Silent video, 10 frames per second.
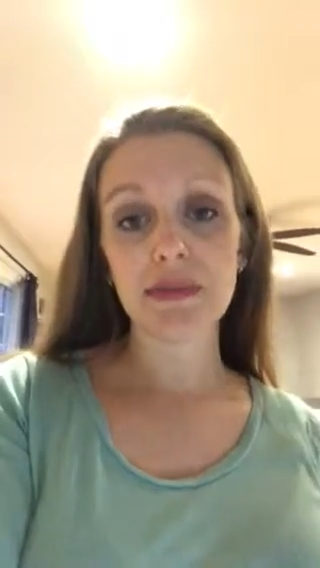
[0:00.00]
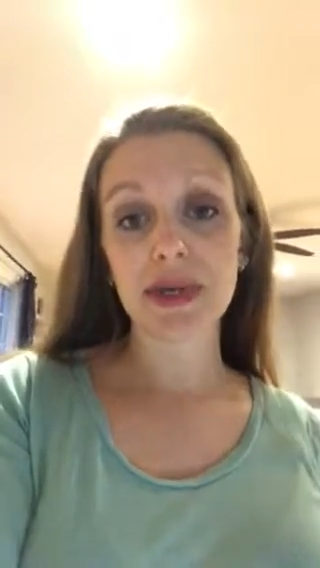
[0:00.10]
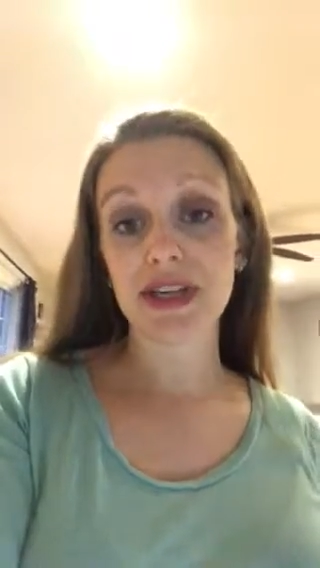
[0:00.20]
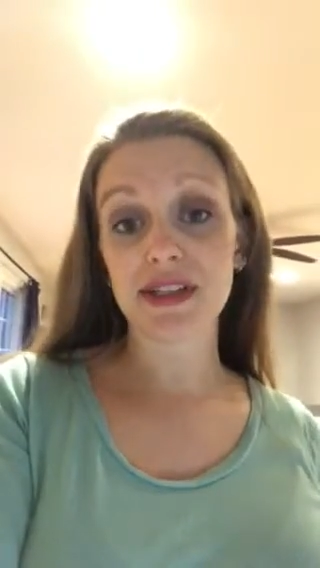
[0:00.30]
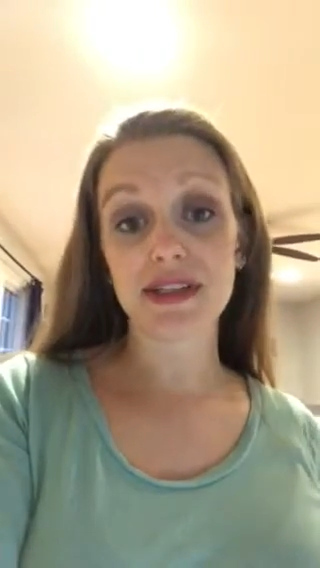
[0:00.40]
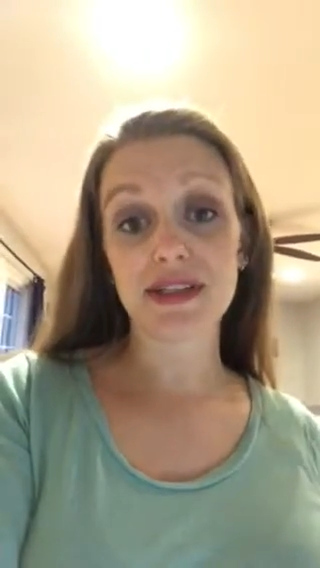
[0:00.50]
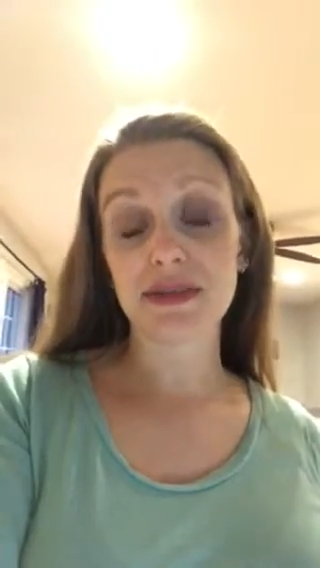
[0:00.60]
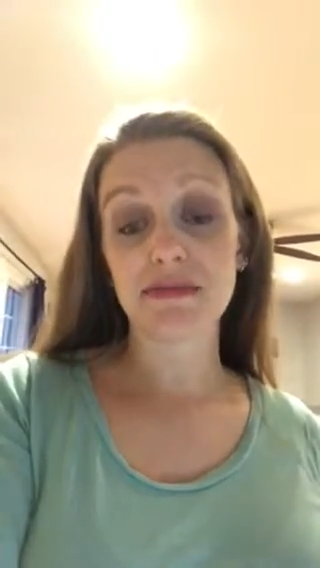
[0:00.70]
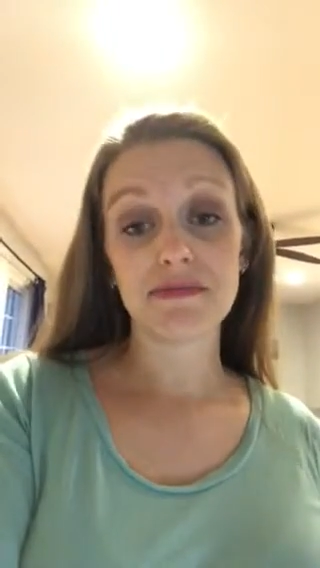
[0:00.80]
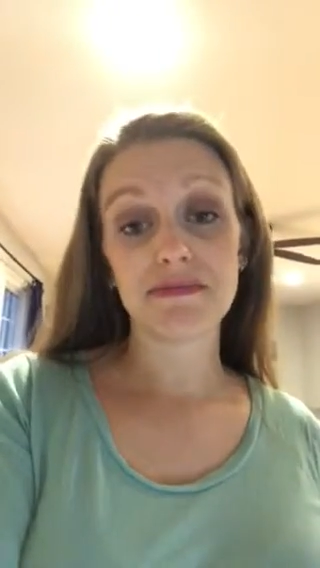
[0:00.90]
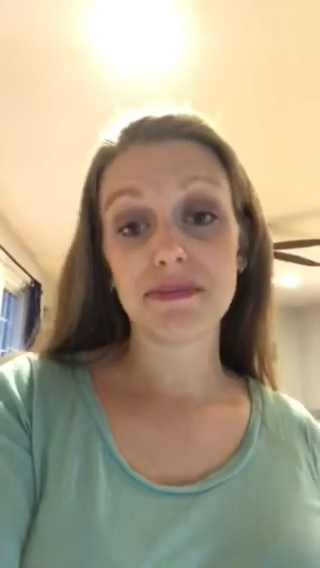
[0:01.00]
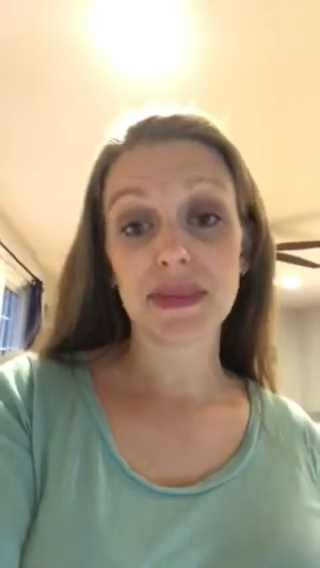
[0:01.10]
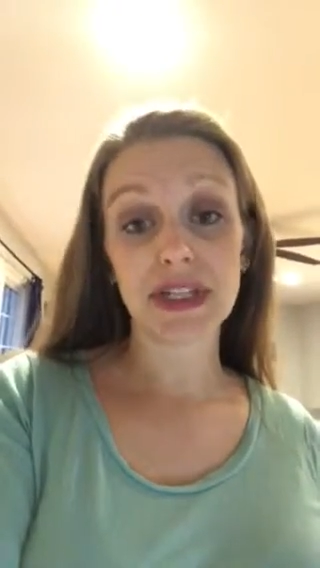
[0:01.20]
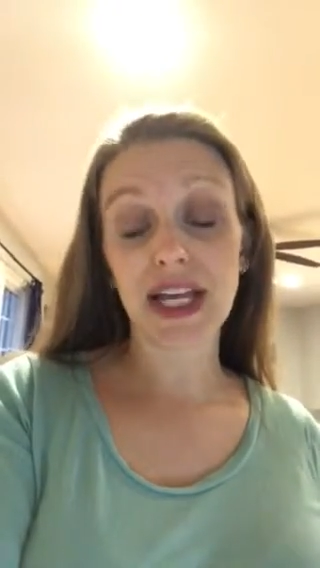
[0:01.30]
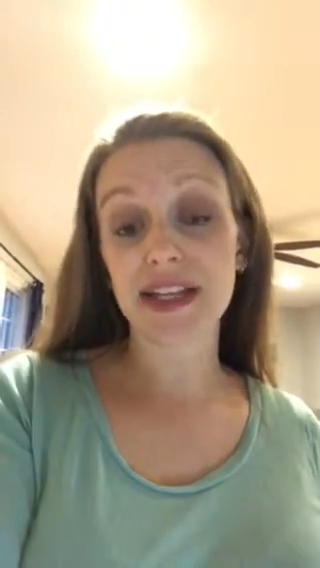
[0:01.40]
because
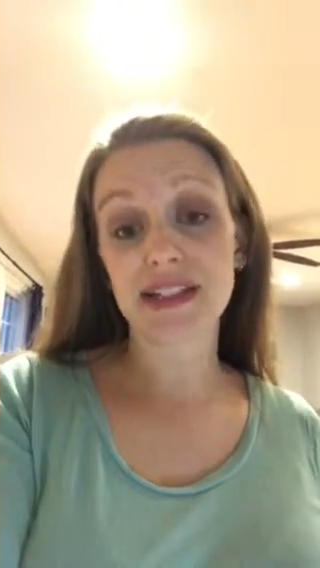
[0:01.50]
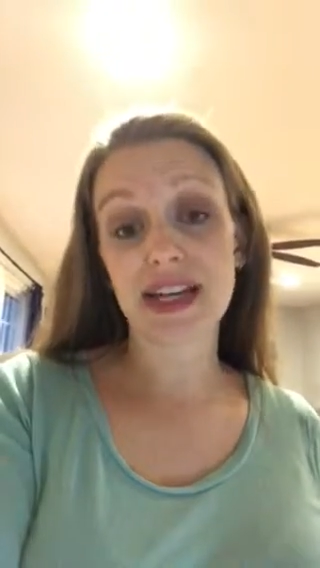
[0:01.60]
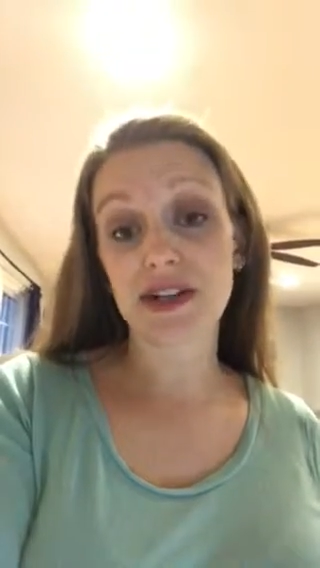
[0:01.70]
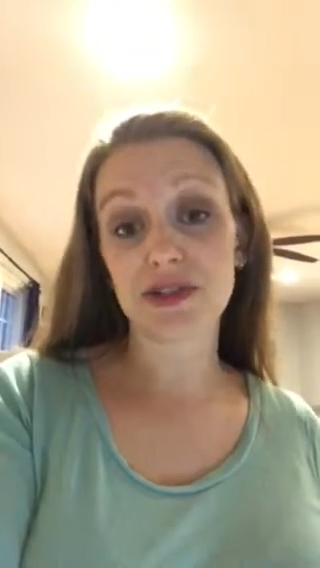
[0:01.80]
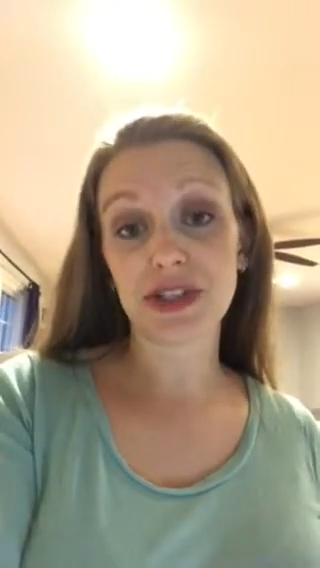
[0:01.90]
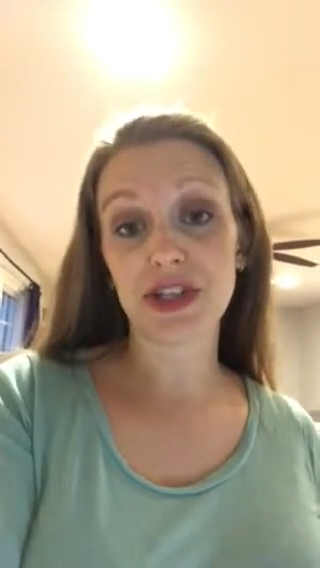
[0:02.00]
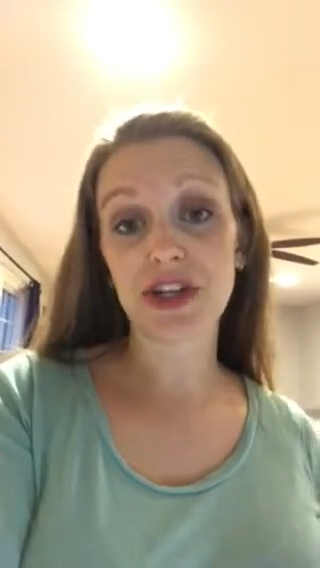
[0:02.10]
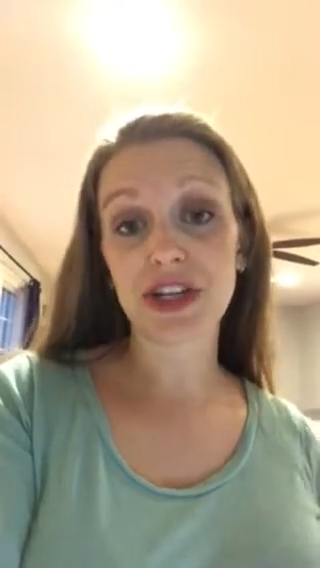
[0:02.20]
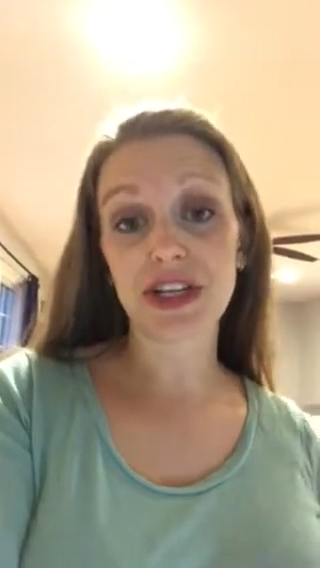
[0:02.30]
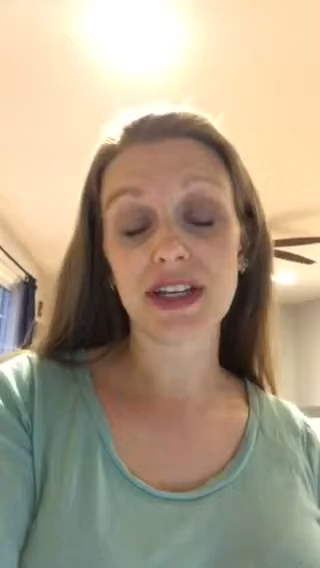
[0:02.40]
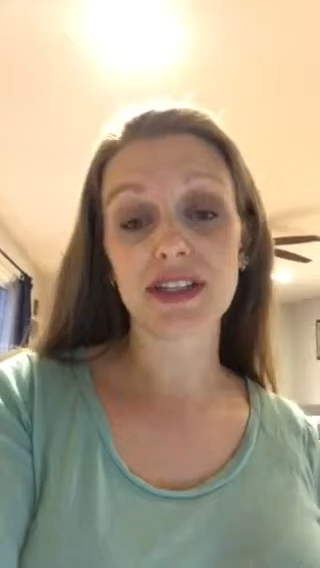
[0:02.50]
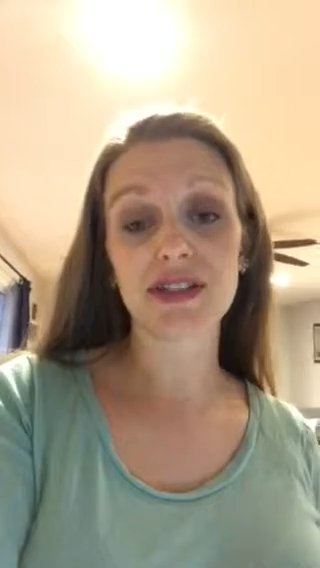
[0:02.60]
lead is naturally occurring.